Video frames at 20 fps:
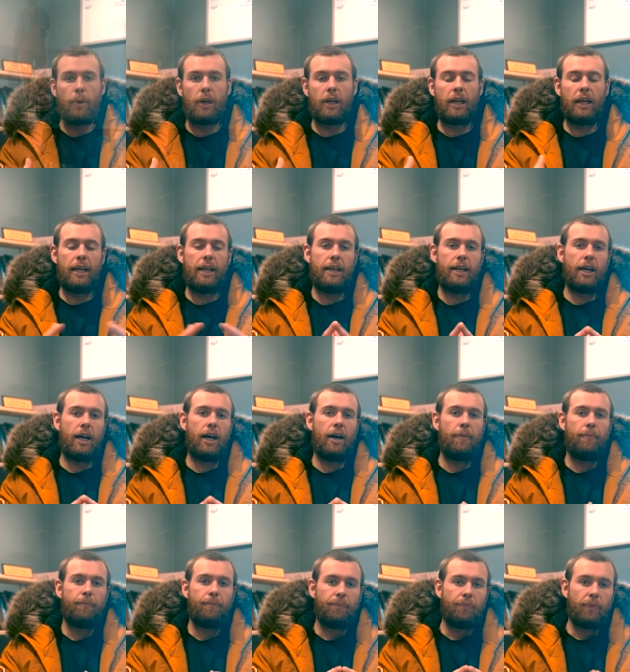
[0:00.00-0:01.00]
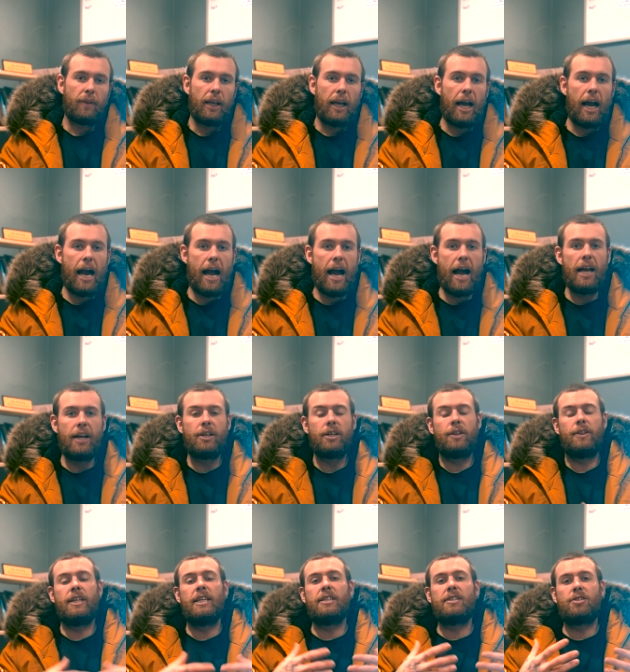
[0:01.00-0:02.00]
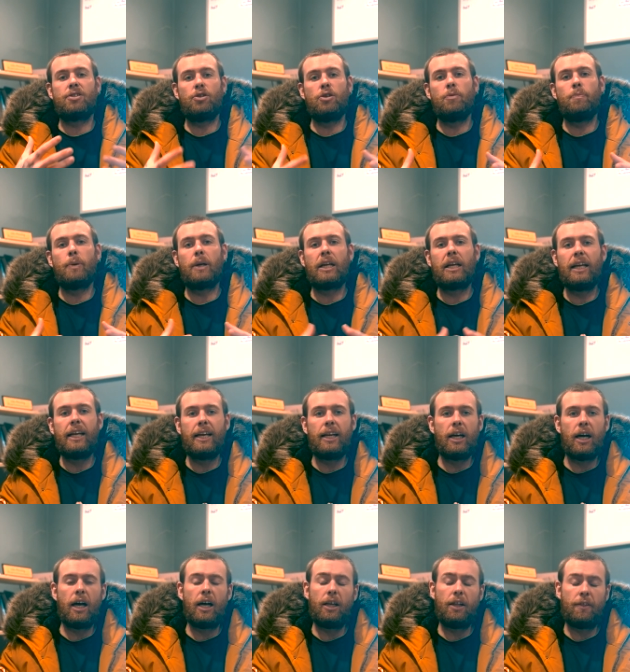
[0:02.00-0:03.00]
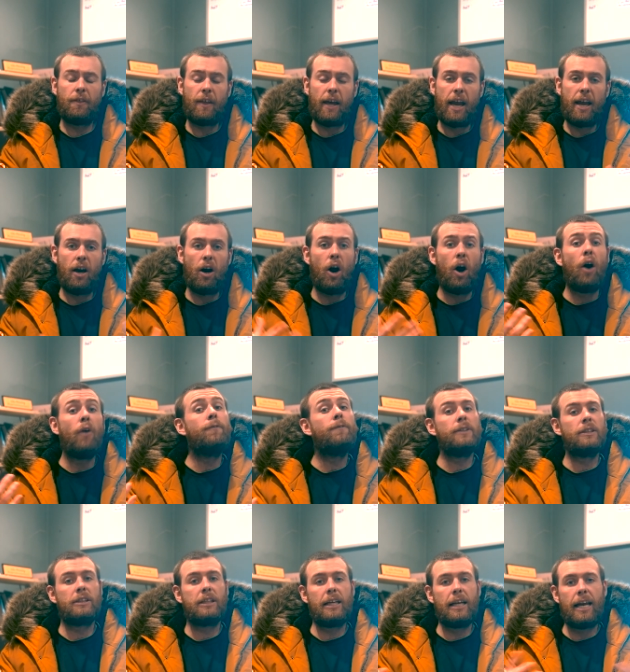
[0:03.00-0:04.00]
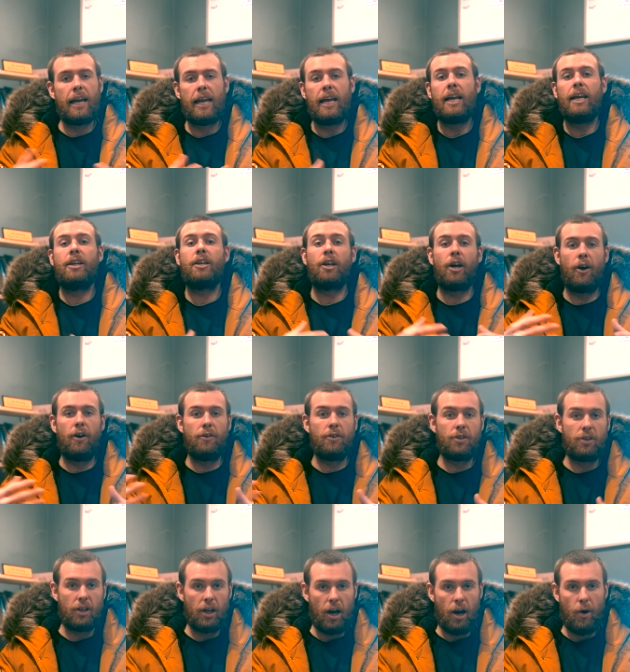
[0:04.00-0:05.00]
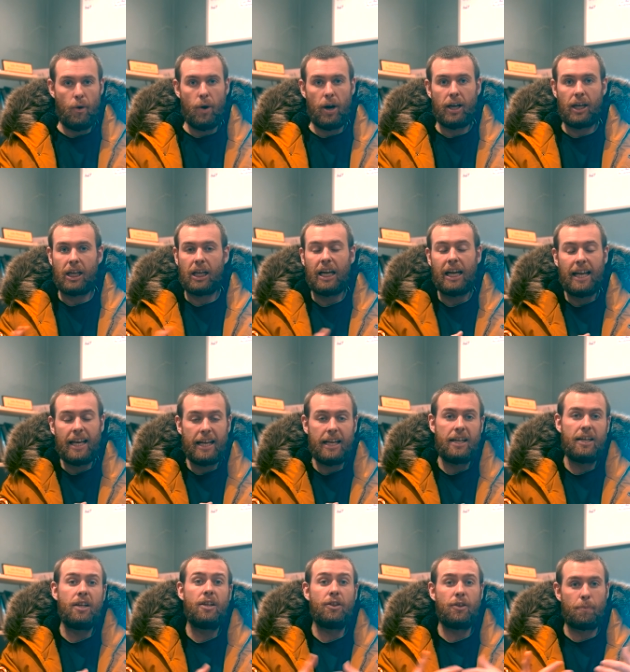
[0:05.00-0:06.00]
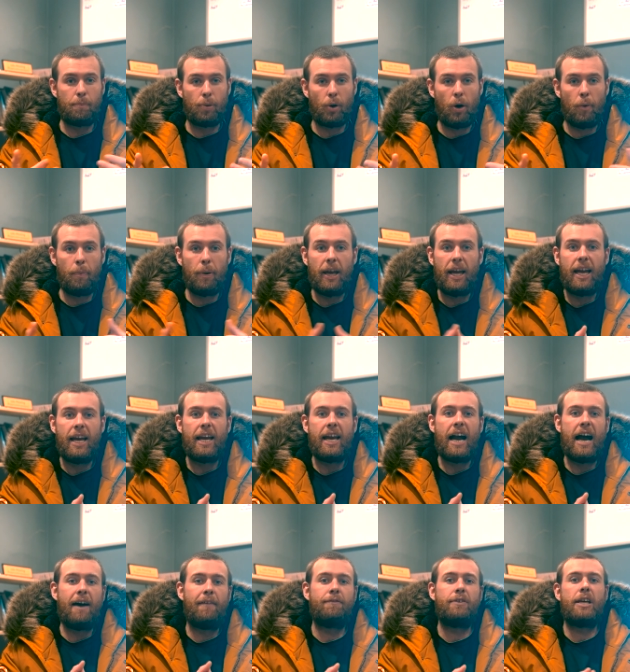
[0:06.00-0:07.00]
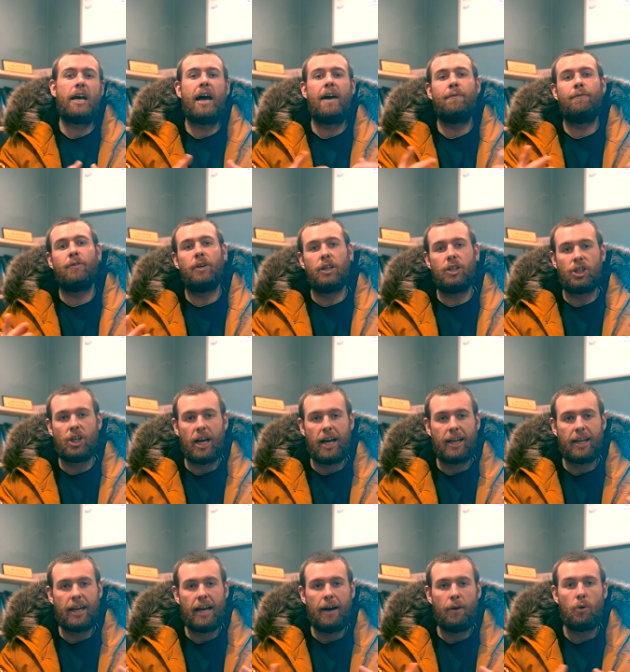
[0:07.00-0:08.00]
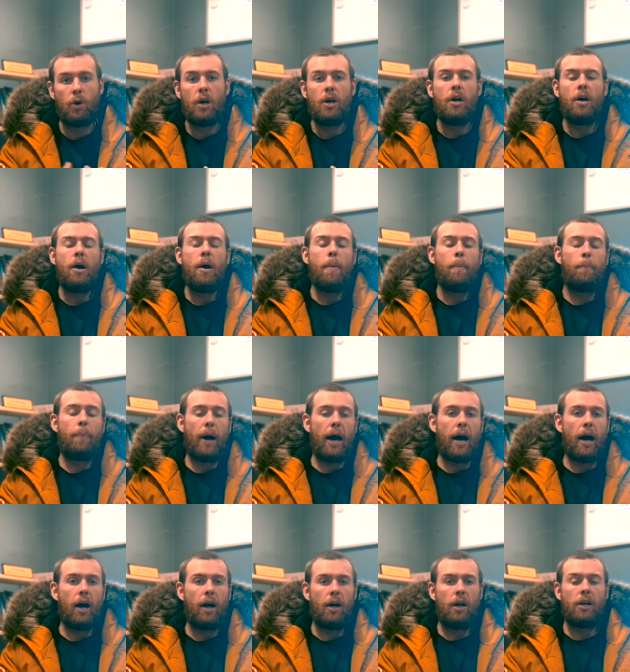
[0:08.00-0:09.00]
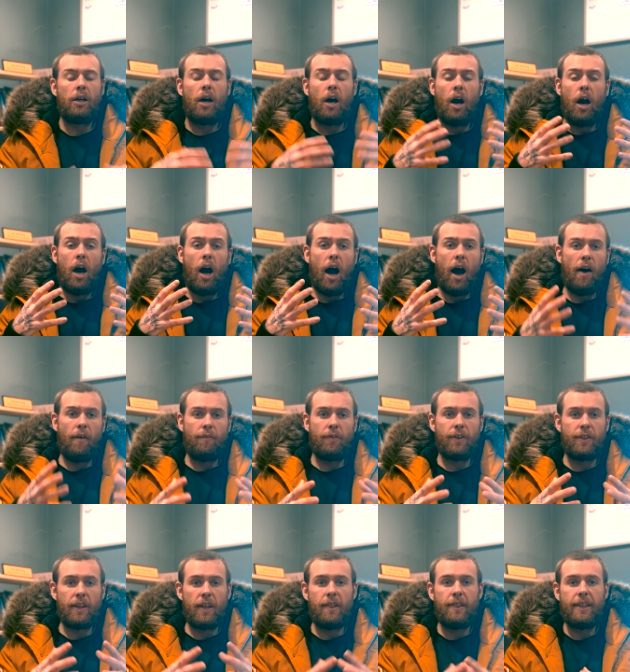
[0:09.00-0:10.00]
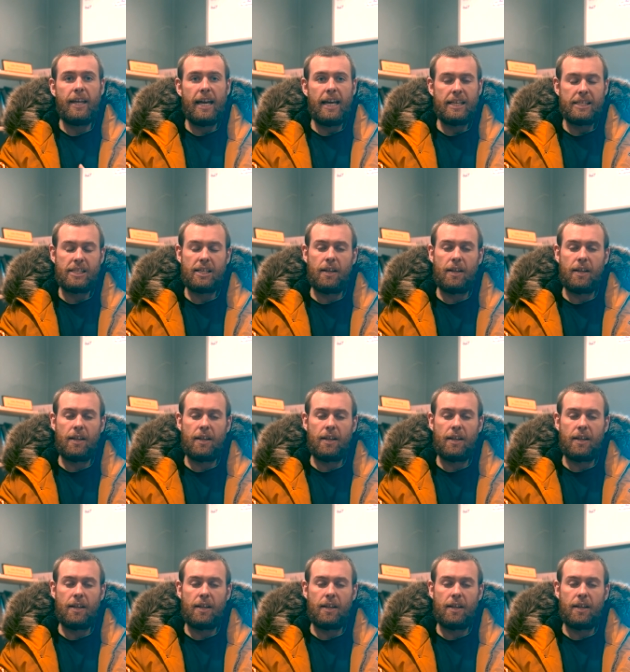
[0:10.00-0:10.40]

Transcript: cleaner. And this super cleaner, they are obviously going to go and clean the property after every checkout. But other than this,